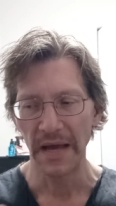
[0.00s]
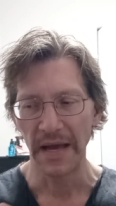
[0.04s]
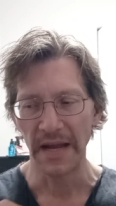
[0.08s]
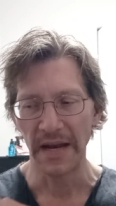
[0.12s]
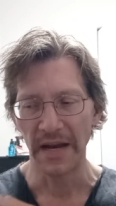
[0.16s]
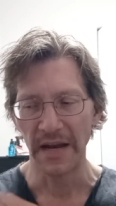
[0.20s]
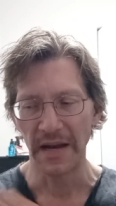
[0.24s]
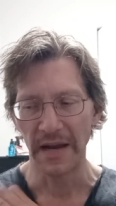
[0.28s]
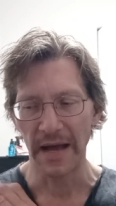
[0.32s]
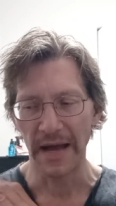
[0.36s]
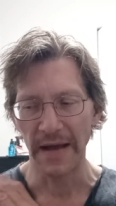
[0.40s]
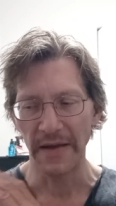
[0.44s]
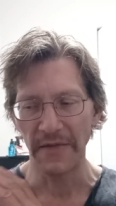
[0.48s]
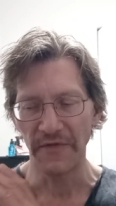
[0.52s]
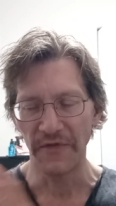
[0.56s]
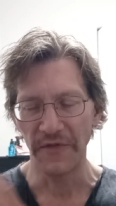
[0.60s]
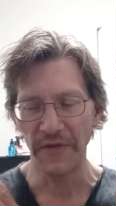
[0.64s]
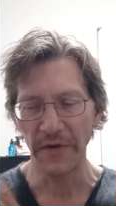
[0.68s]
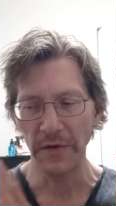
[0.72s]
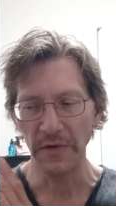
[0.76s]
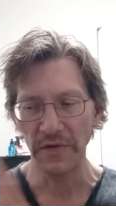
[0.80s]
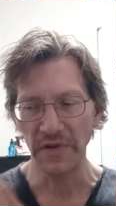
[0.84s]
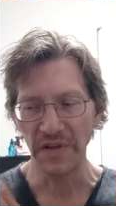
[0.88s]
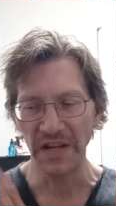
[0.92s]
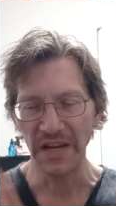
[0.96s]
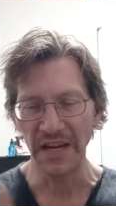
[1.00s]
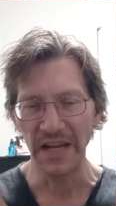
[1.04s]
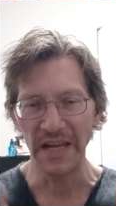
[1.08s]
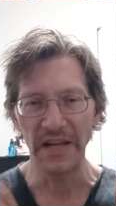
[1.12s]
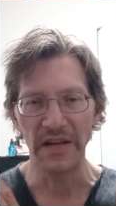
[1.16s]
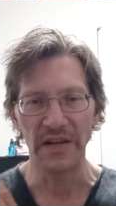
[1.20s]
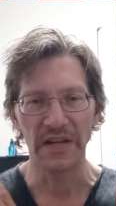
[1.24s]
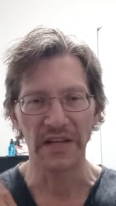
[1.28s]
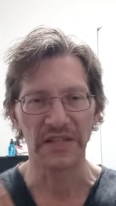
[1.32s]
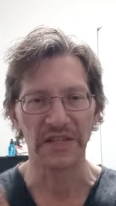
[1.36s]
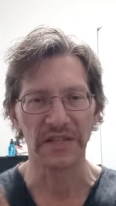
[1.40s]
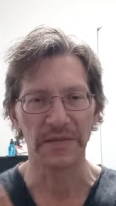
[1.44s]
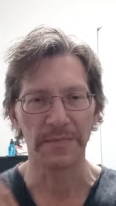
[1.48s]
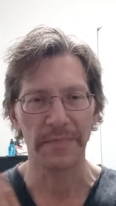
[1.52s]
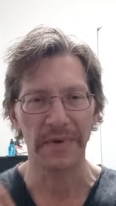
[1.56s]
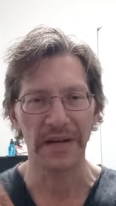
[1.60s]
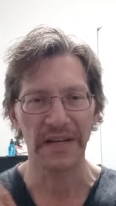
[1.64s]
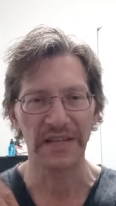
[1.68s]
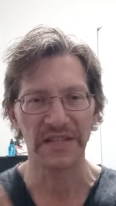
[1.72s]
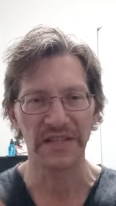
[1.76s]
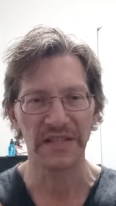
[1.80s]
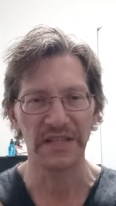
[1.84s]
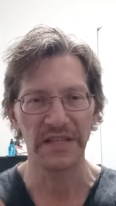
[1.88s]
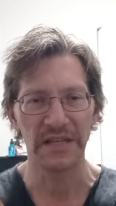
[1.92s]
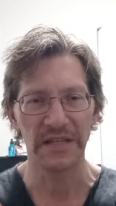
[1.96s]
And I feel the need to
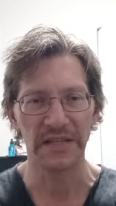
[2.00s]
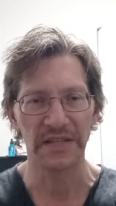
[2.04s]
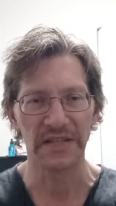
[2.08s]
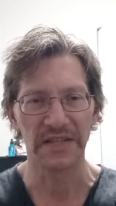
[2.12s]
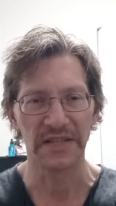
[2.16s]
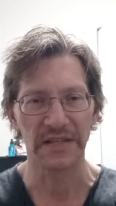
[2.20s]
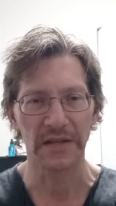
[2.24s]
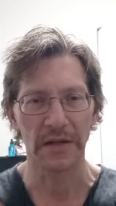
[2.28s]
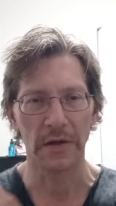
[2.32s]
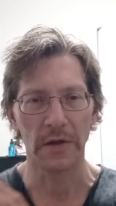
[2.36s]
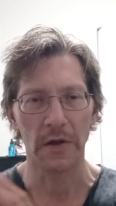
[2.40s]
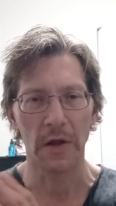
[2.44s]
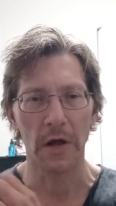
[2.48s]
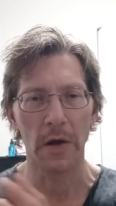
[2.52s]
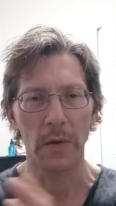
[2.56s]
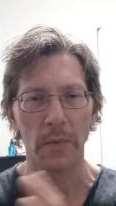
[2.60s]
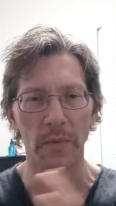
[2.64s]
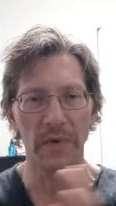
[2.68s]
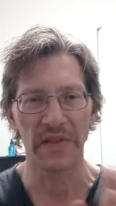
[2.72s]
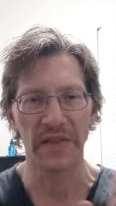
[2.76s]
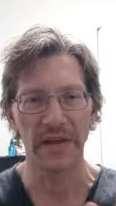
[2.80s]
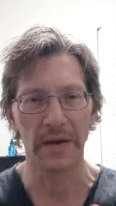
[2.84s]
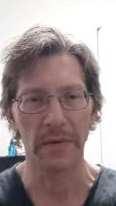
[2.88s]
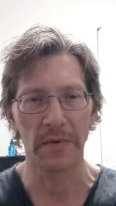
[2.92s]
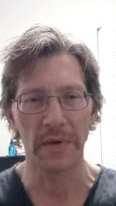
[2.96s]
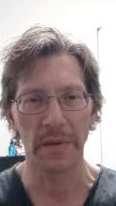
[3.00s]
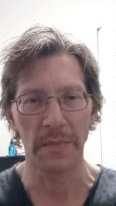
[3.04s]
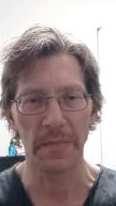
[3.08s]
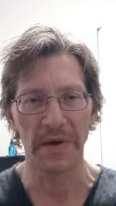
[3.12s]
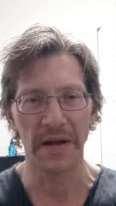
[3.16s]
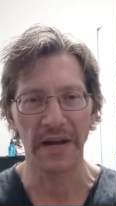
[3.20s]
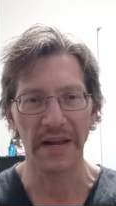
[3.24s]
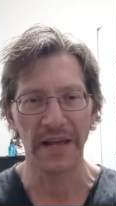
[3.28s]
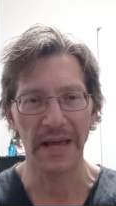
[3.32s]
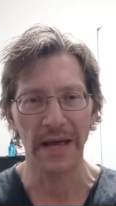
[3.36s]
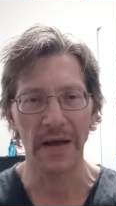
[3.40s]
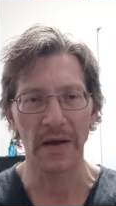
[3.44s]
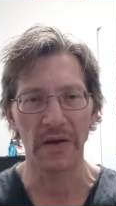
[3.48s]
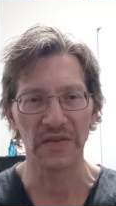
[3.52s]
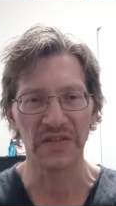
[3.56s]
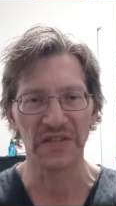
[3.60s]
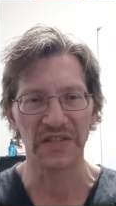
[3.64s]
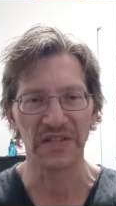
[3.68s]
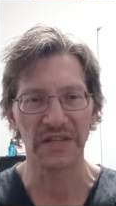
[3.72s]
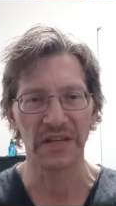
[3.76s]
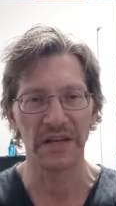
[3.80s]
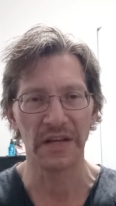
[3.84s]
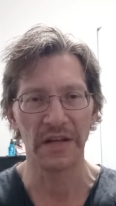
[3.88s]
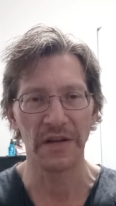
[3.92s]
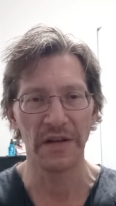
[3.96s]
express this along with everybody
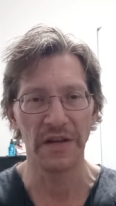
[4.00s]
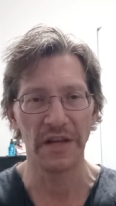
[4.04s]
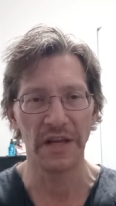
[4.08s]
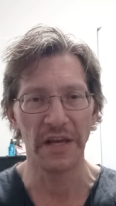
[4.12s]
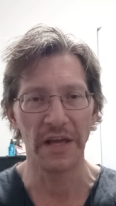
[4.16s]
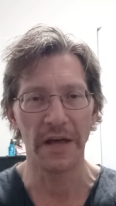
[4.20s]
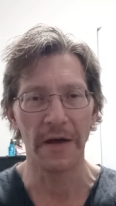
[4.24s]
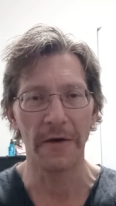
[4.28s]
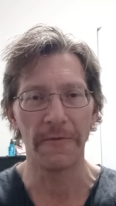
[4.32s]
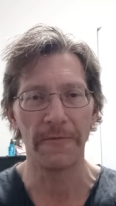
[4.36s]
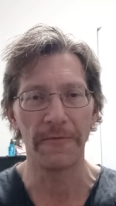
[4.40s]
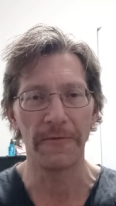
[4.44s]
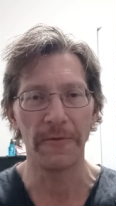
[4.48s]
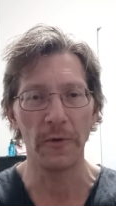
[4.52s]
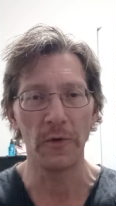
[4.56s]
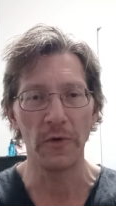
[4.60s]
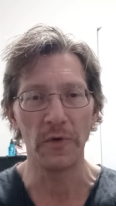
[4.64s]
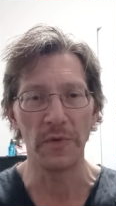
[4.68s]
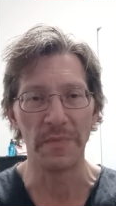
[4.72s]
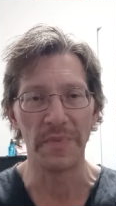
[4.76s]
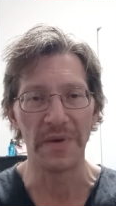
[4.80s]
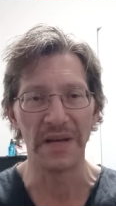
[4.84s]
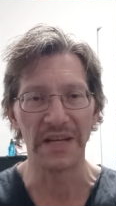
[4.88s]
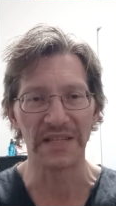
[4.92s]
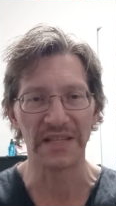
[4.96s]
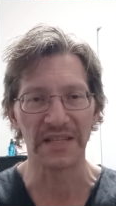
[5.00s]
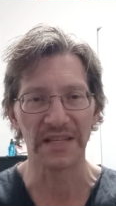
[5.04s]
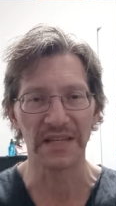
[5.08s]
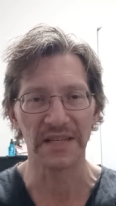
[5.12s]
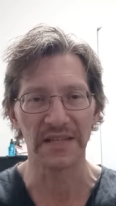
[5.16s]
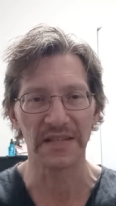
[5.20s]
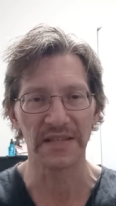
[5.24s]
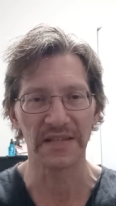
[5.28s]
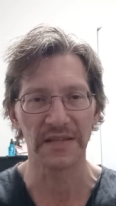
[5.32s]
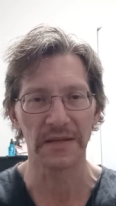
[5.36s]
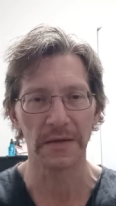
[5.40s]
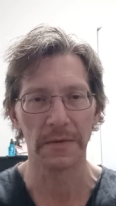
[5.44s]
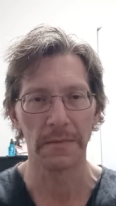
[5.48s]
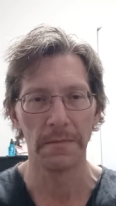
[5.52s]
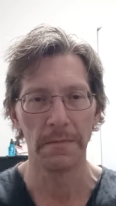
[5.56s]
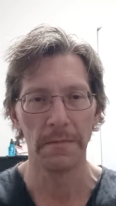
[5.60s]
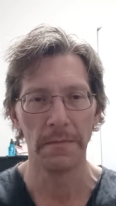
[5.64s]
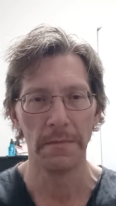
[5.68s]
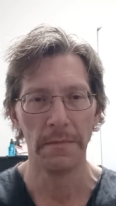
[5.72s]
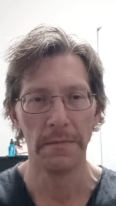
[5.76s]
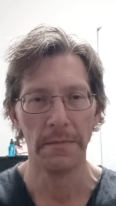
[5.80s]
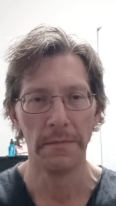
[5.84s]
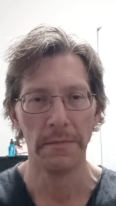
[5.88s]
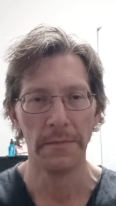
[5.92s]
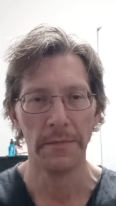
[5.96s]
else in the uh, food business,
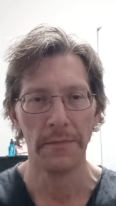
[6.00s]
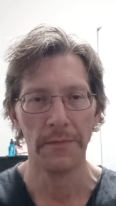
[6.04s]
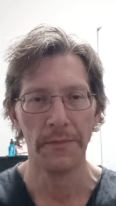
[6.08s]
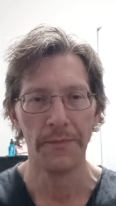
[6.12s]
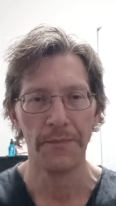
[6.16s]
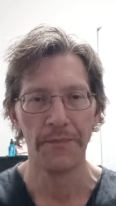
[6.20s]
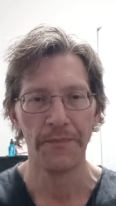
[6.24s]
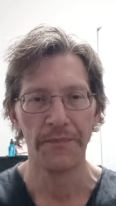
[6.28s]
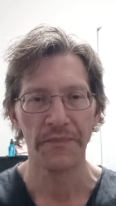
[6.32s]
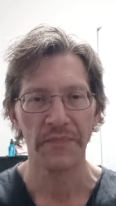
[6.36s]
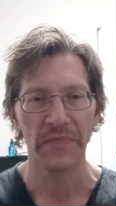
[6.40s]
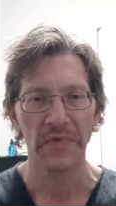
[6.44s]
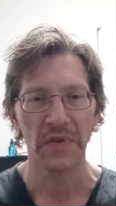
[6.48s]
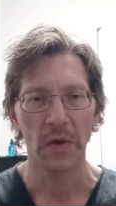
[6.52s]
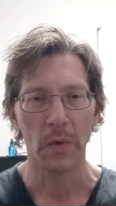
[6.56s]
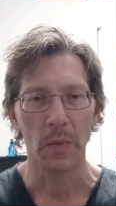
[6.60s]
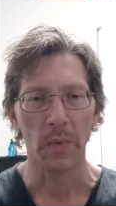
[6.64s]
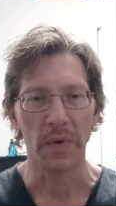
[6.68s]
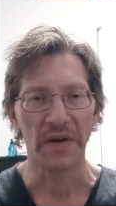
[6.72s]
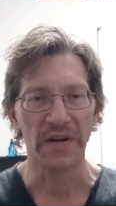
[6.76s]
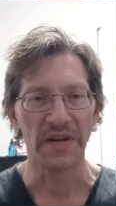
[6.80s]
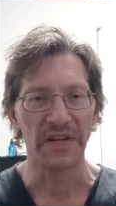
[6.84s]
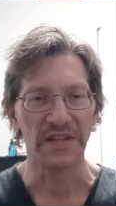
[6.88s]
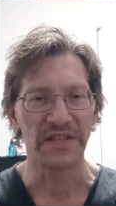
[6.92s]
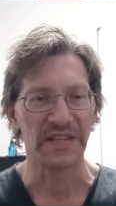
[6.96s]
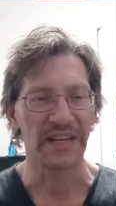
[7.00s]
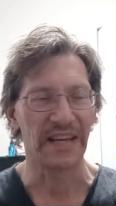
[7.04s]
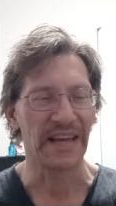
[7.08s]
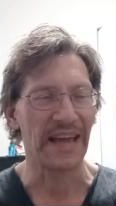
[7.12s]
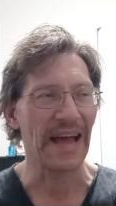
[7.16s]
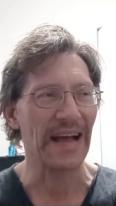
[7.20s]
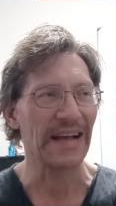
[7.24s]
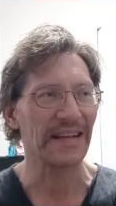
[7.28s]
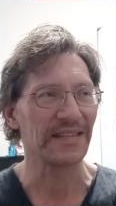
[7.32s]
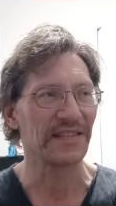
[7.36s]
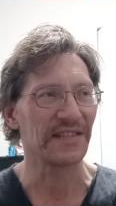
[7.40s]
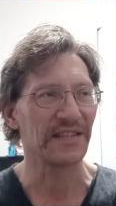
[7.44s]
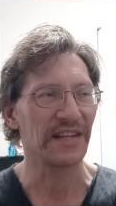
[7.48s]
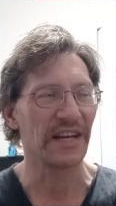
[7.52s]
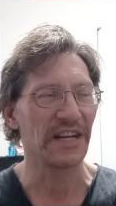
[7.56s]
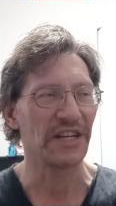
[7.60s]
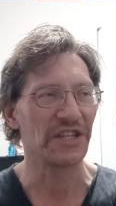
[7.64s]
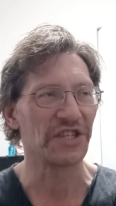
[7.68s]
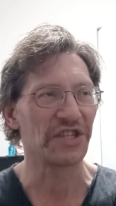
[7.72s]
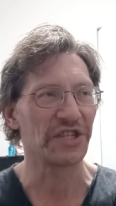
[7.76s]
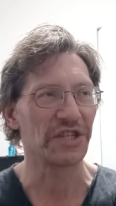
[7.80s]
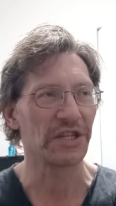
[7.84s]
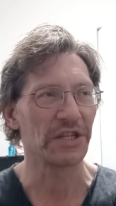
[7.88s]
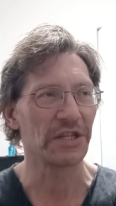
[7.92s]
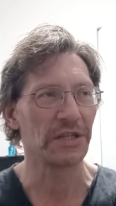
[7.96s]
whether it's a gas
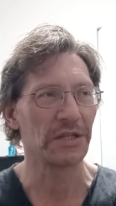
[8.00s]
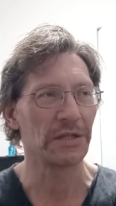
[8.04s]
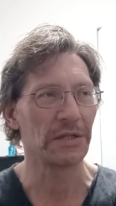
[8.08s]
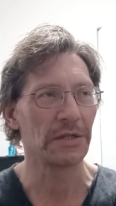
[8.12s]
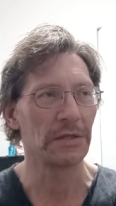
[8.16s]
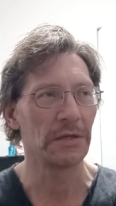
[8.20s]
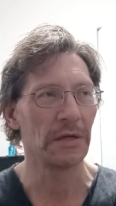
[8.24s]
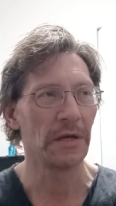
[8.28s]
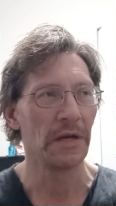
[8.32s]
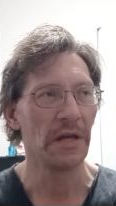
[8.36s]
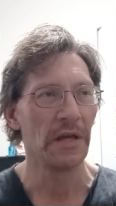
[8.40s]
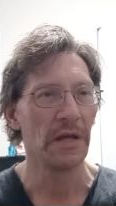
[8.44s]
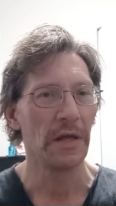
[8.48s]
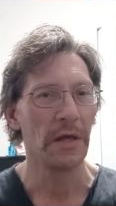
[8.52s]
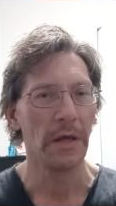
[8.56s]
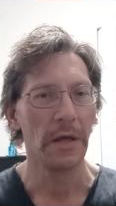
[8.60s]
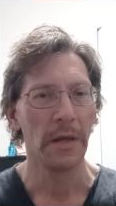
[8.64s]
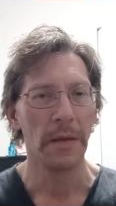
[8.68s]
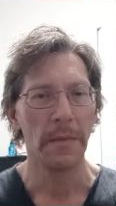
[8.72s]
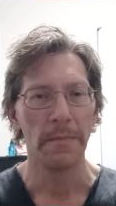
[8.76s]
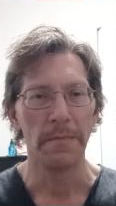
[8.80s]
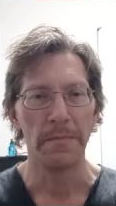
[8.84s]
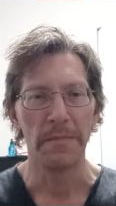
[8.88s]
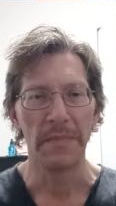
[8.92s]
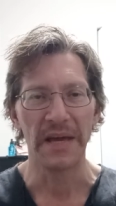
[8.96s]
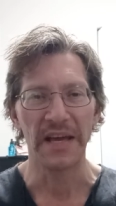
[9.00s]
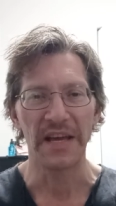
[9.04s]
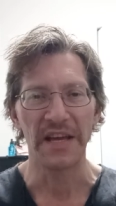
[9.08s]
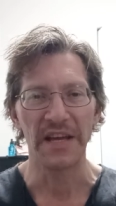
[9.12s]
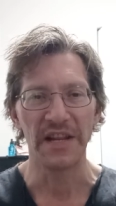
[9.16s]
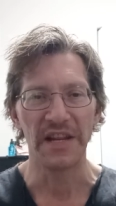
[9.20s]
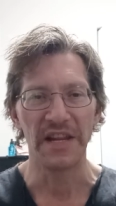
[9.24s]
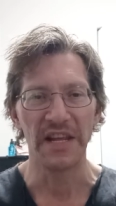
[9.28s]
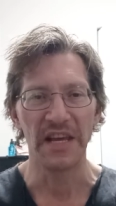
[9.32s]
station, Mickey